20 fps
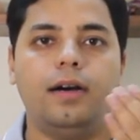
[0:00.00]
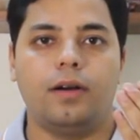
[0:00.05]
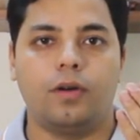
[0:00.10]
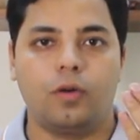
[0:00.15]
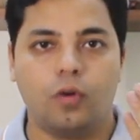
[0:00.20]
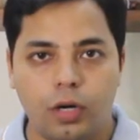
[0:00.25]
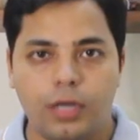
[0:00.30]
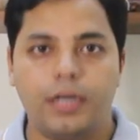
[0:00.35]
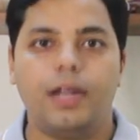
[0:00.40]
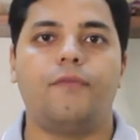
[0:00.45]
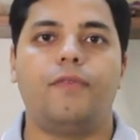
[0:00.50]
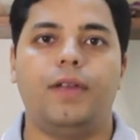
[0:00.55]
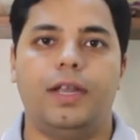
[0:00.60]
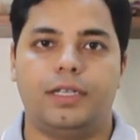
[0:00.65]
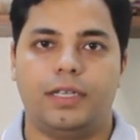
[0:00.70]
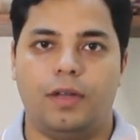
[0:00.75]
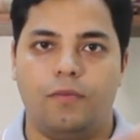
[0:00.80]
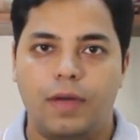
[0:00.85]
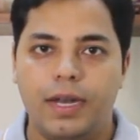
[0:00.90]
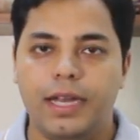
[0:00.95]
good
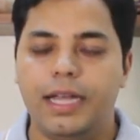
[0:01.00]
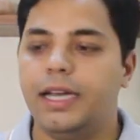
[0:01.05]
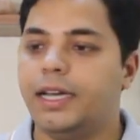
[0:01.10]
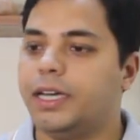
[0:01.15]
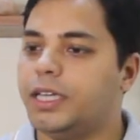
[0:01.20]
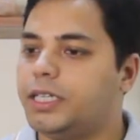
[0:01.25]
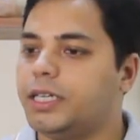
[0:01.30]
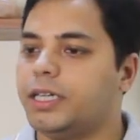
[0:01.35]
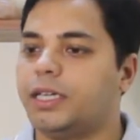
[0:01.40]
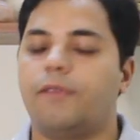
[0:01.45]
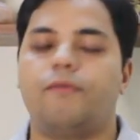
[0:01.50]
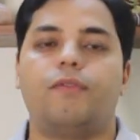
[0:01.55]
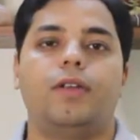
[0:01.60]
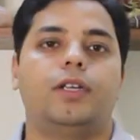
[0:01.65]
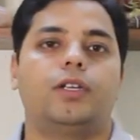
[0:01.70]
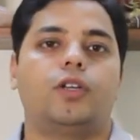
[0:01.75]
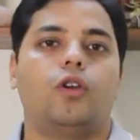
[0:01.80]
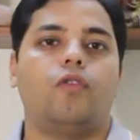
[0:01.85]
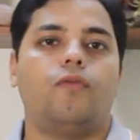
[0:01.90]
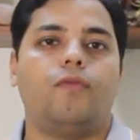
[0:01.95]
definition, very enriching
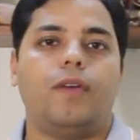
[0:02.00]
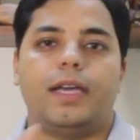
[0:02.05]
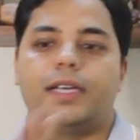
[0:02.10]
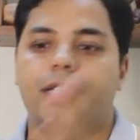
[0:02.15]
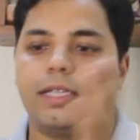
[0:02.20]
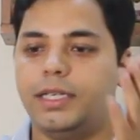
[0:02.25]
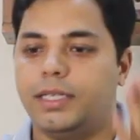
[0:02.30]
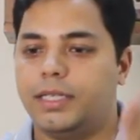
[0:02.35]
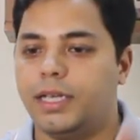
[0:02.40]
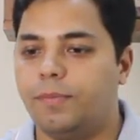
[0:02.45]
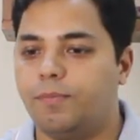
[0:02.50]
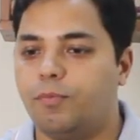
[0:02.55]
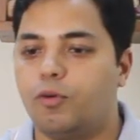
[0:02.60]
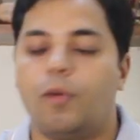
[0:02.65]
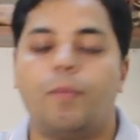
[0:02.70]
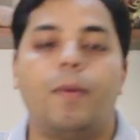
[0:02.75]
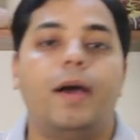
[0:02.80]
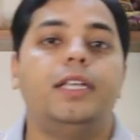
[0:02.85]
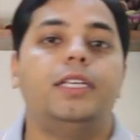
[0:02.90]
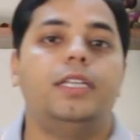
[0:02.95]
definition of extension
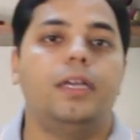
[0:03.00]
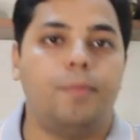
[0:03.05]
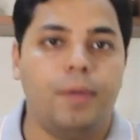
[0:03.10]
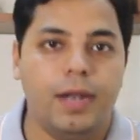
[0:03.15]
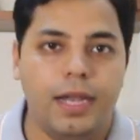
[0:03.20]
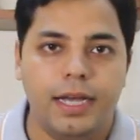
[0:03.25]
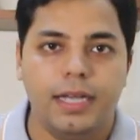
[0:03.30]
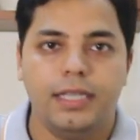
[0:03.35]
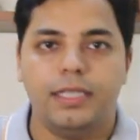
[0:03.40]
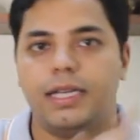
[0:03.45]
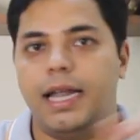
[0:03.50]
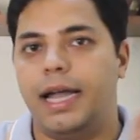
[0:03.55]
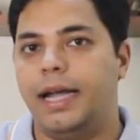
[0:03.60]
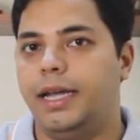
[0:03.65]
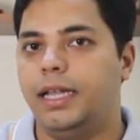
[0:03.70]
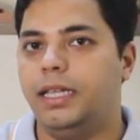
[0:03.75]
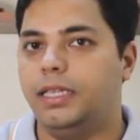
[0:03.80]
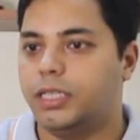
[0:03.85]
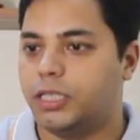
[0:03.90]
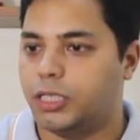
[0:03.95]
put by J.P. Ligons
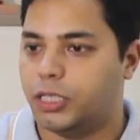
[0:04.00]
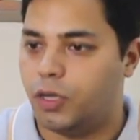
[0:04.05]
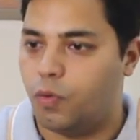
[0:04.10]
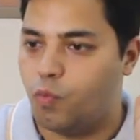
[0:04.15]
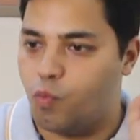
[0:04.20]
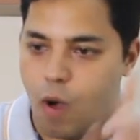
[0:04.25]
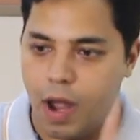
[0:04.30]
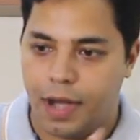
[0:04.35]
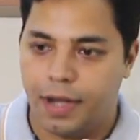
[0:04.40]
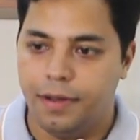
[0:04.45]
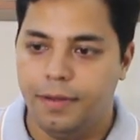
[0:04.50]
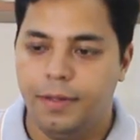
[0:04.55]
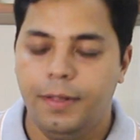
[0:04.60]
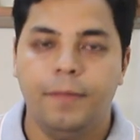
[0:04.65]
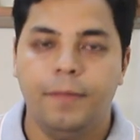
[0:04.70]
1961.